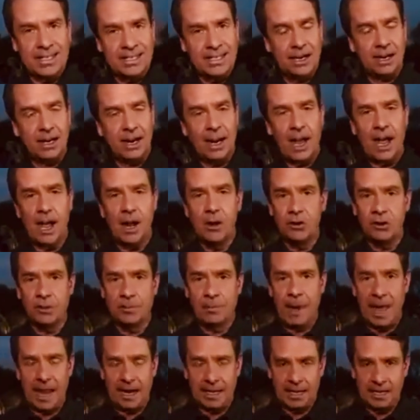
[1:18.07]
Syria,
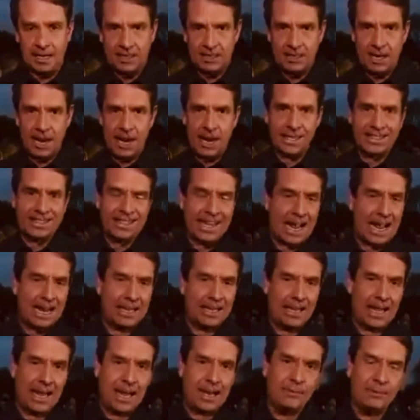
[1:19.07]
Uzbekistan,
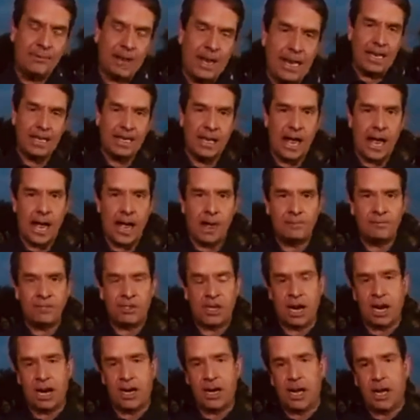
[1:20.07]
Thailand, Vietnam,
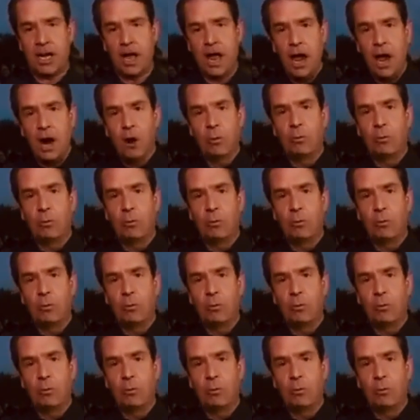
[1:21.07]
China,